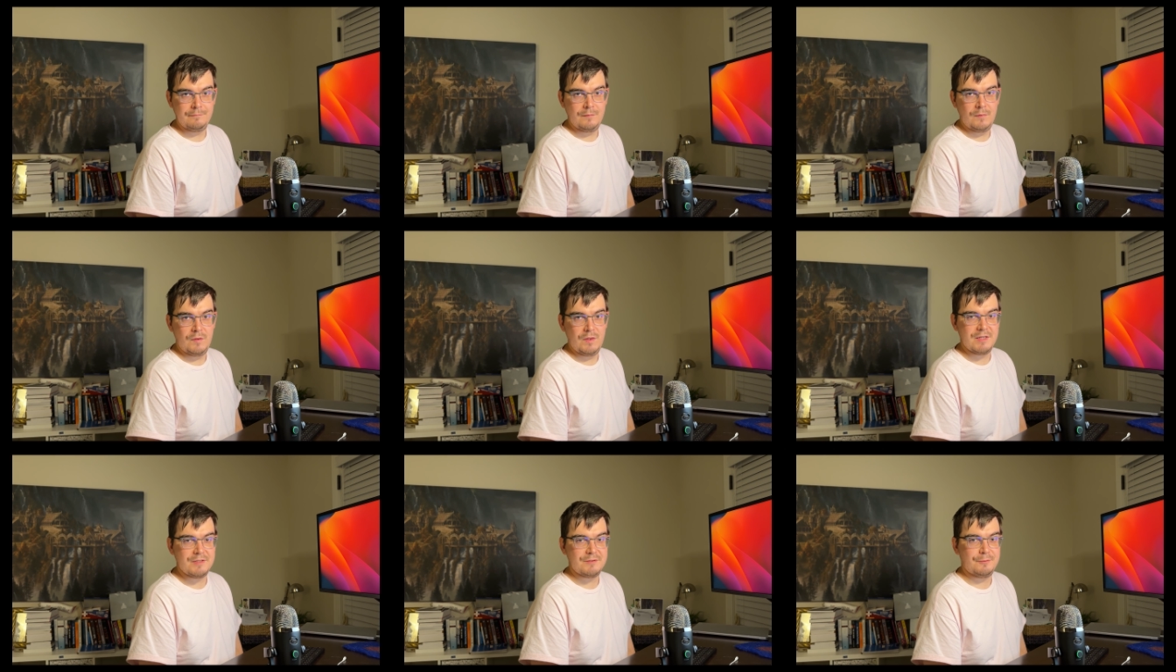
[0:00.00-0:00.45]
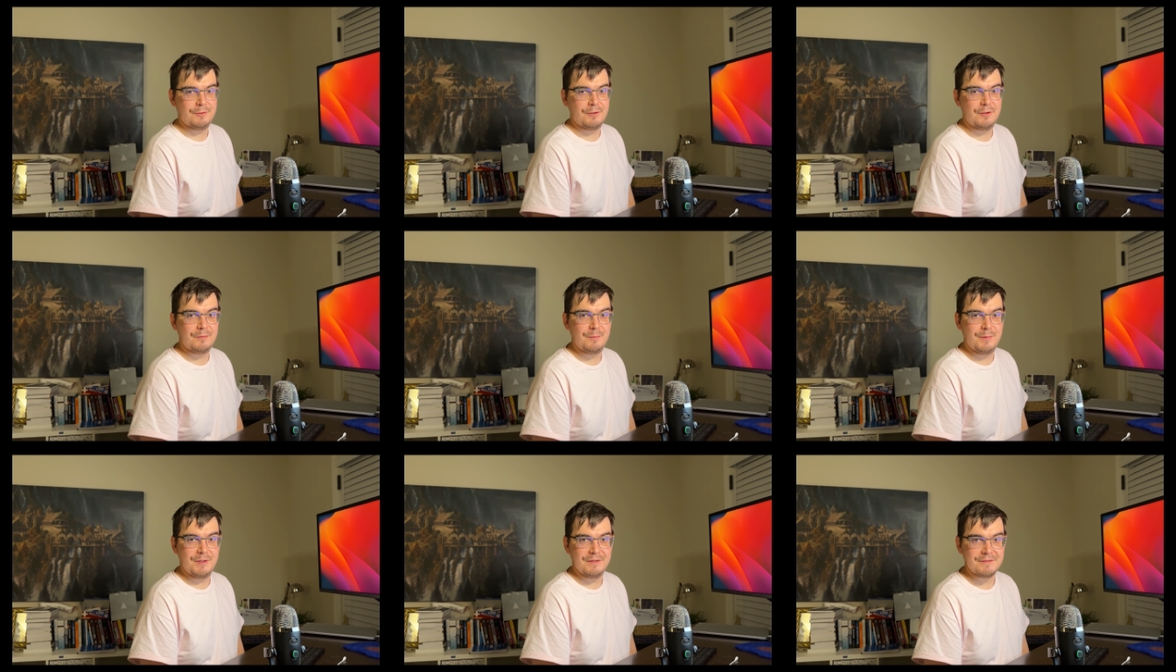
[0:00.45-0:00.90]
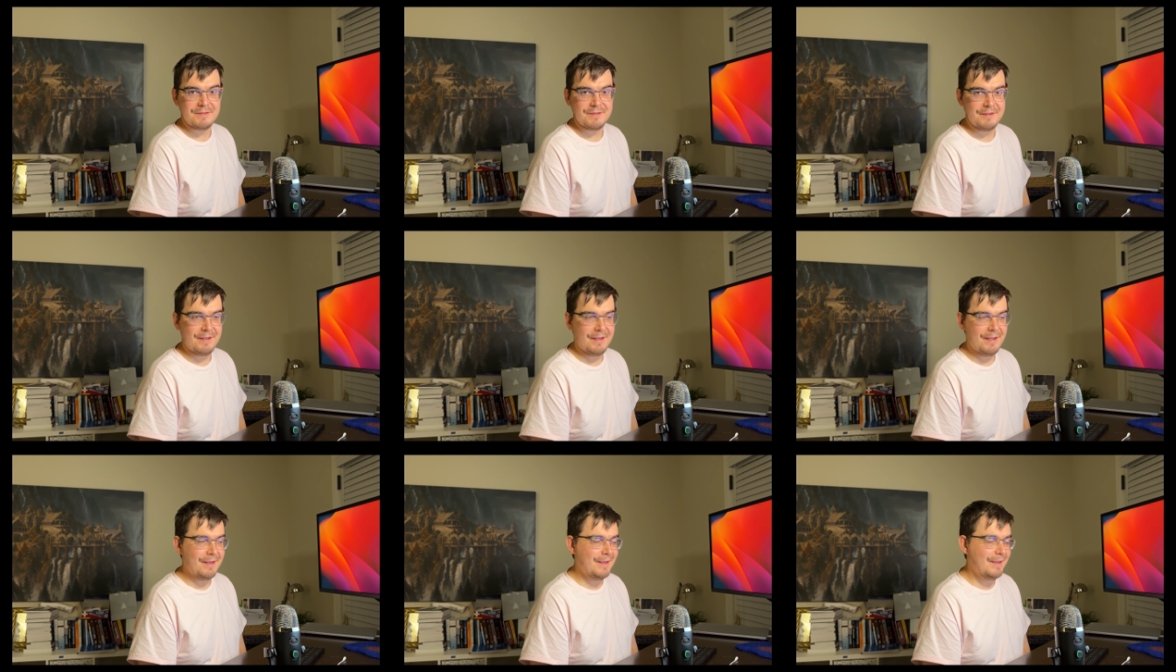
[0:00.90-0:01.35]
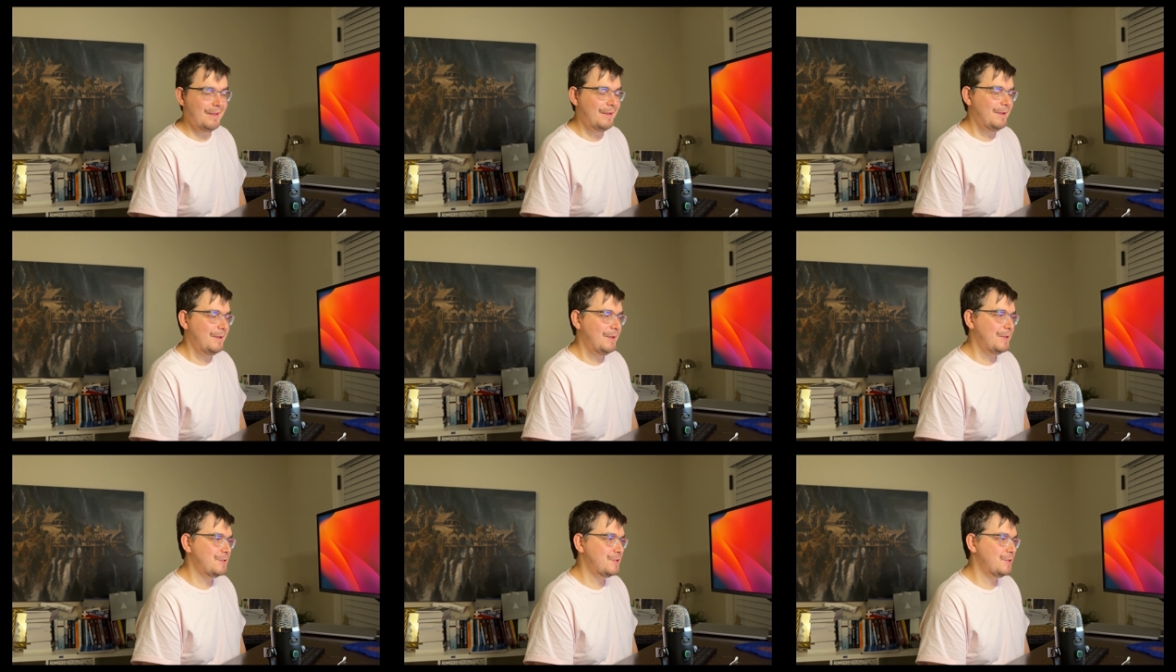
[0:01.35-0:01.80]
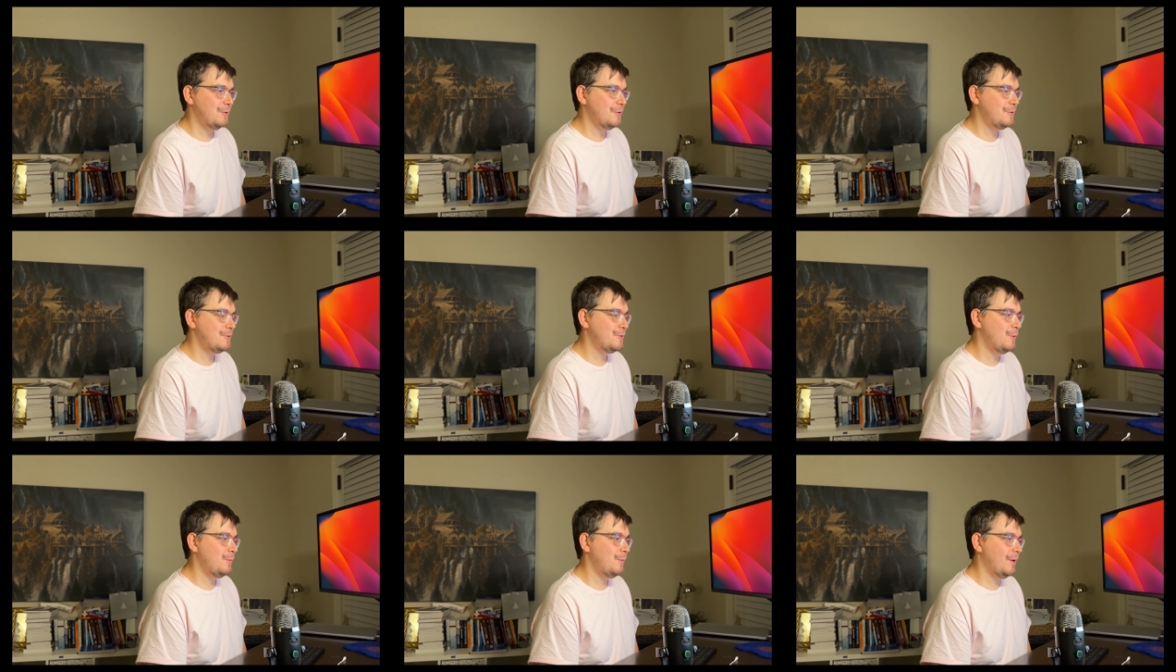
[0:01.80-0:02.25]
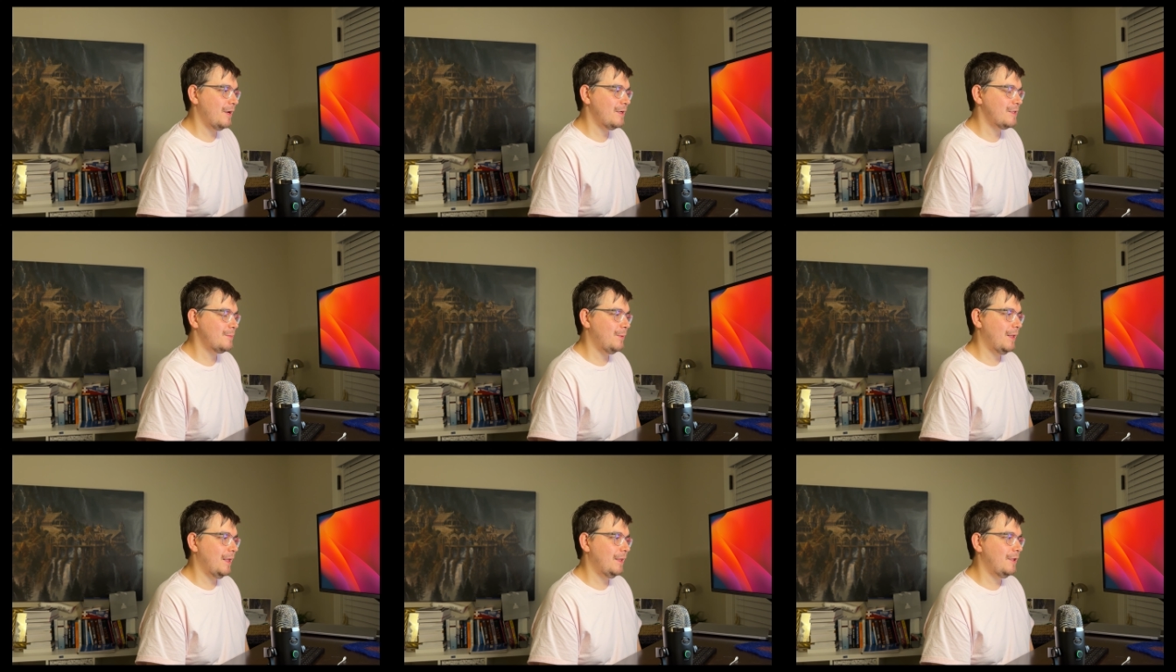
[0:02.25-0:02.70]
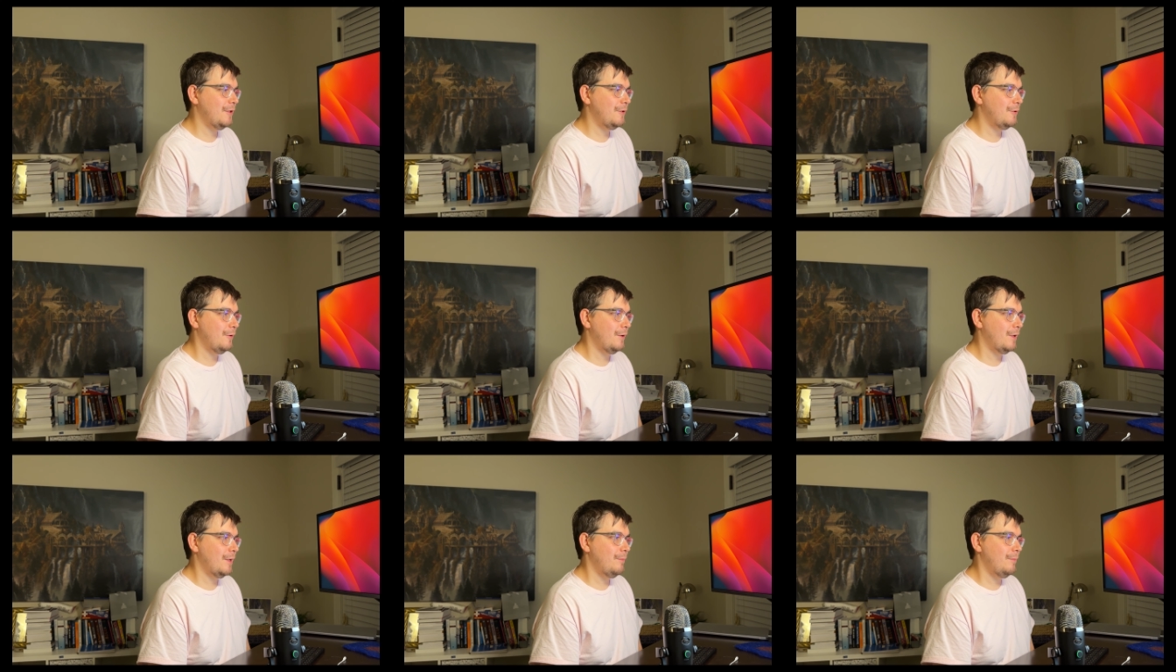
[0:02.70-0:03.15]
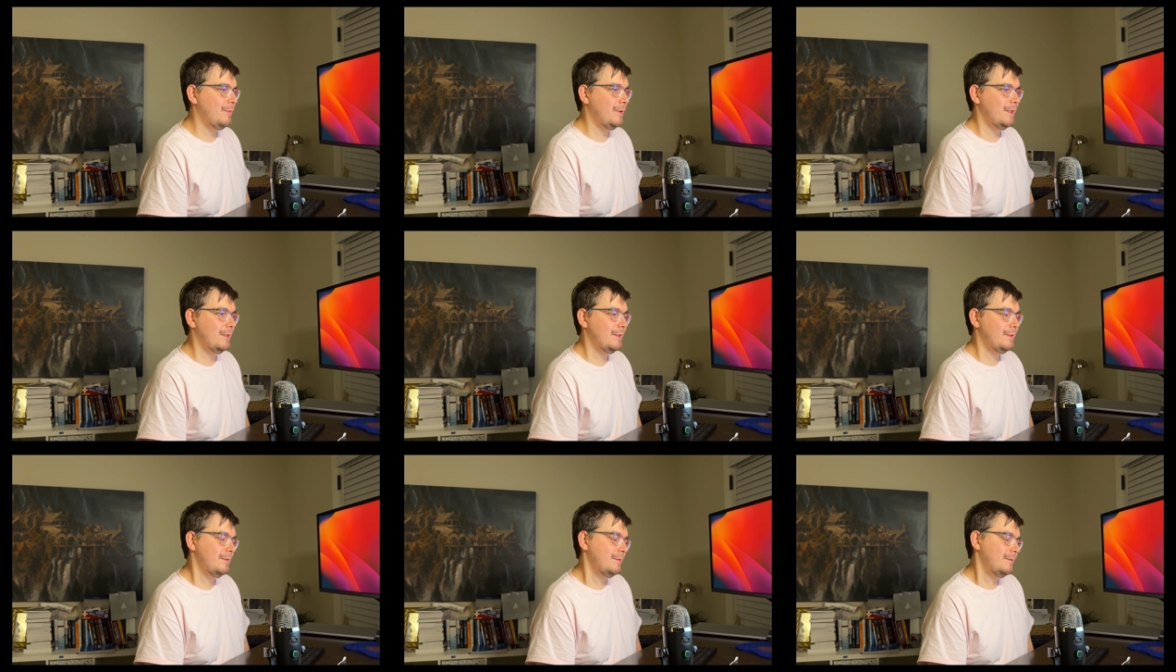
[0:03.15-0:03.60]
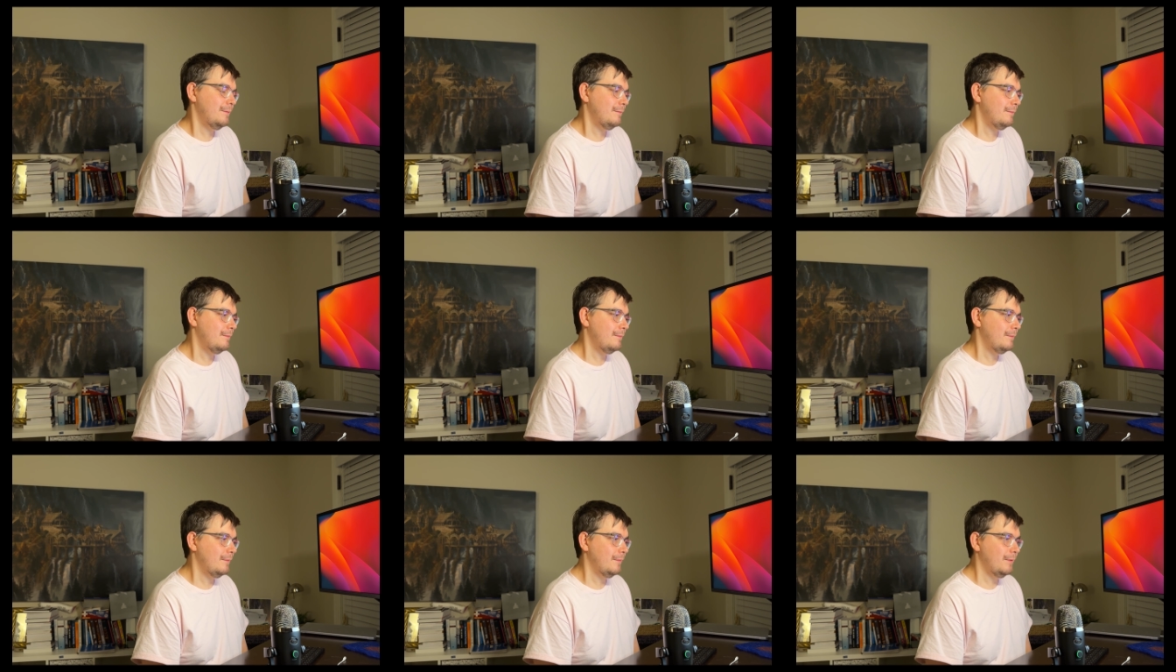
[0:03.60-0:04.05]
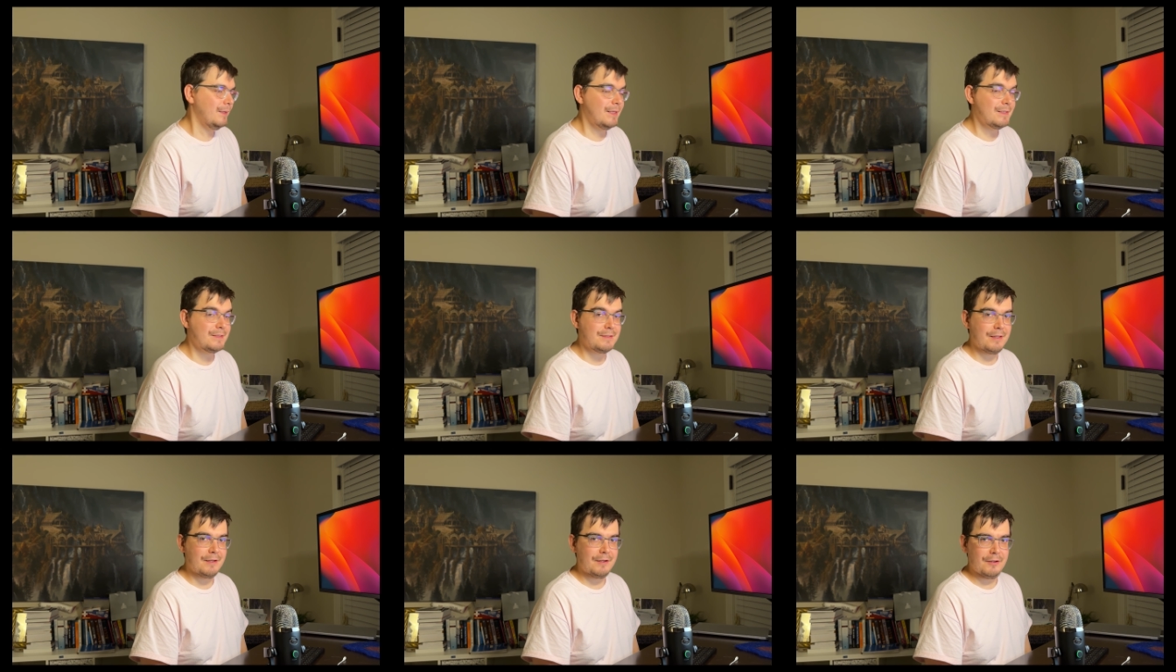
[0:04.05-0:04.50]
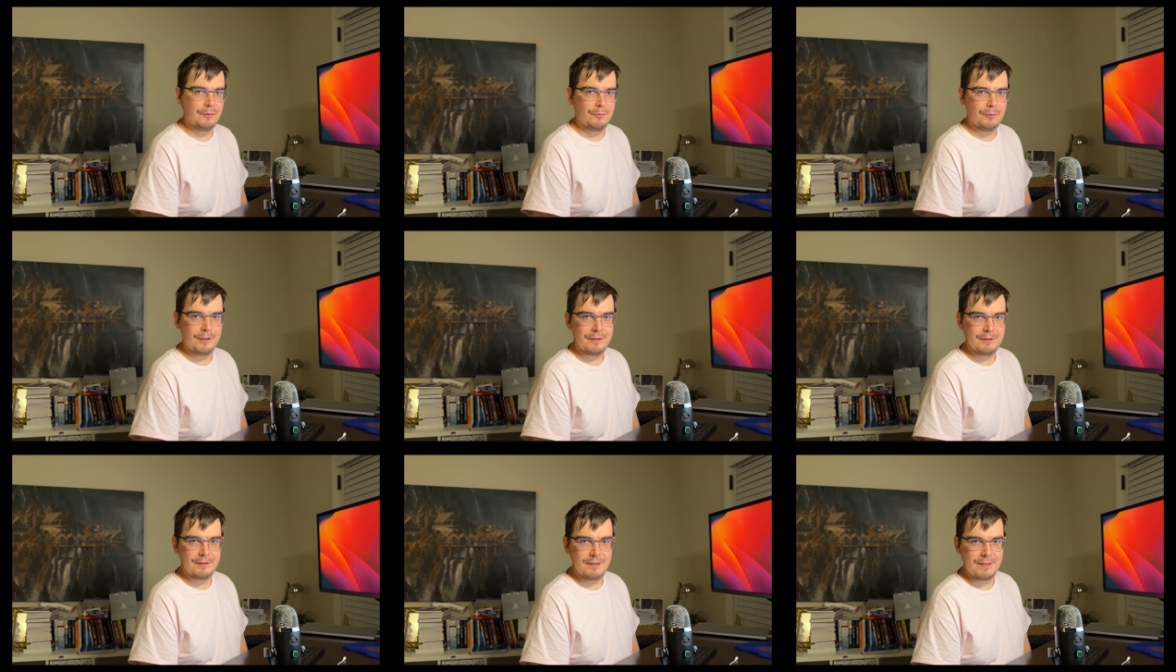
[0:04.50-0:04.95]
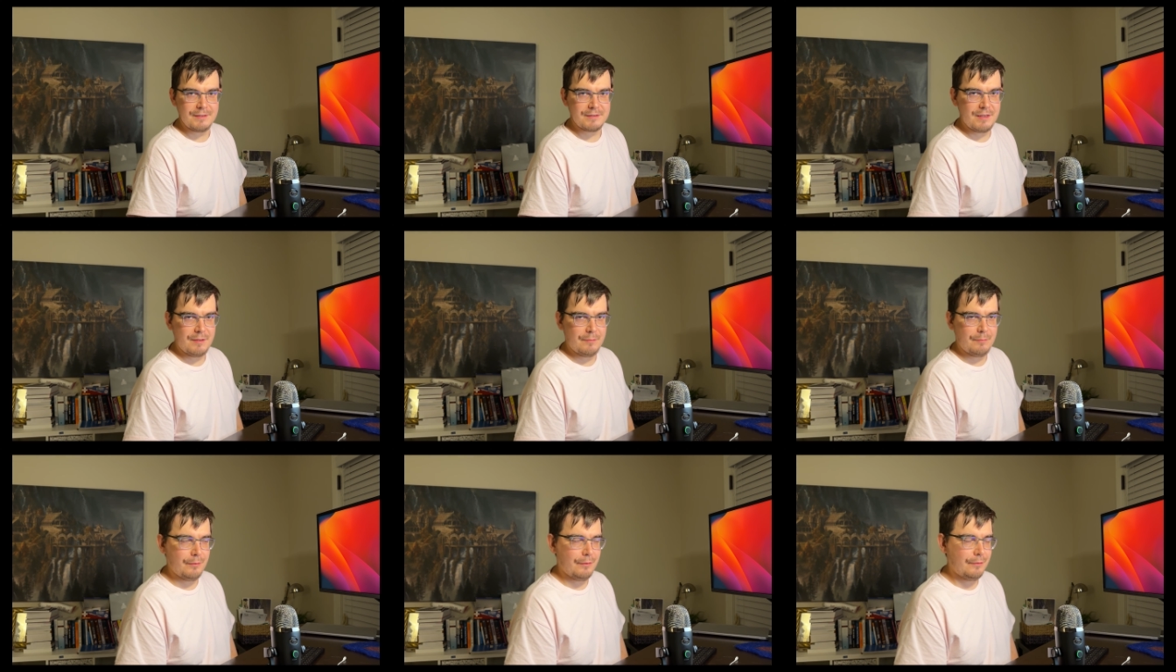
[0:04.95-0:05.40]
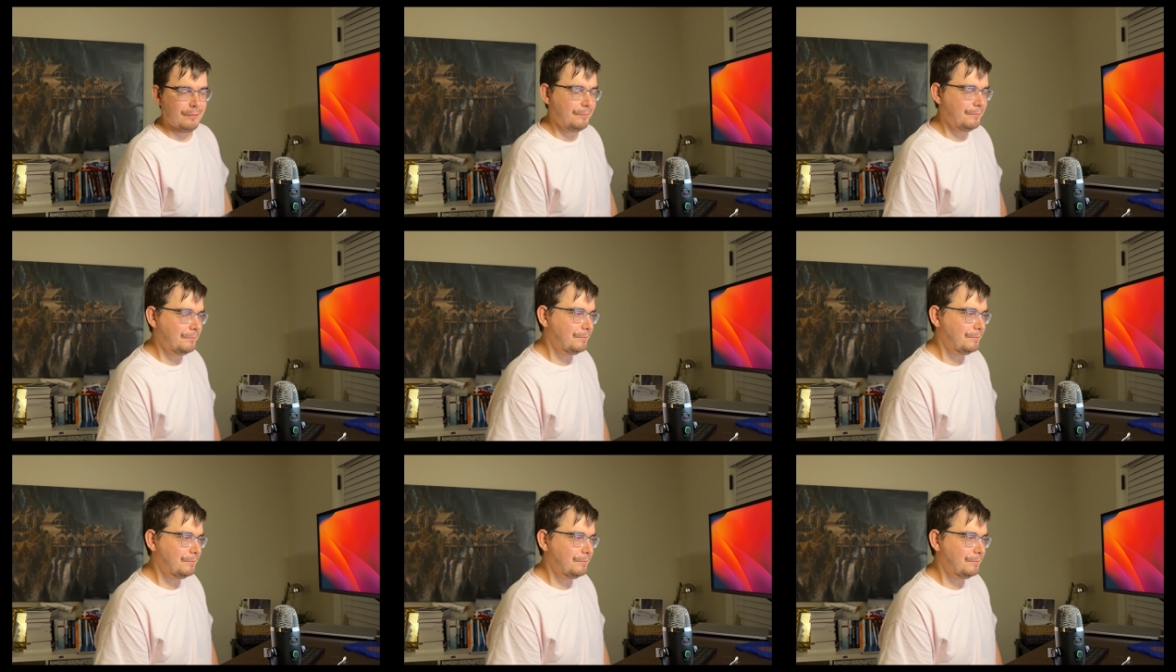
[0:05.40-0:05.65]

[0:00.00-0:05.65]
That's what it means. It's not super explanatory, but let's take a look at the example.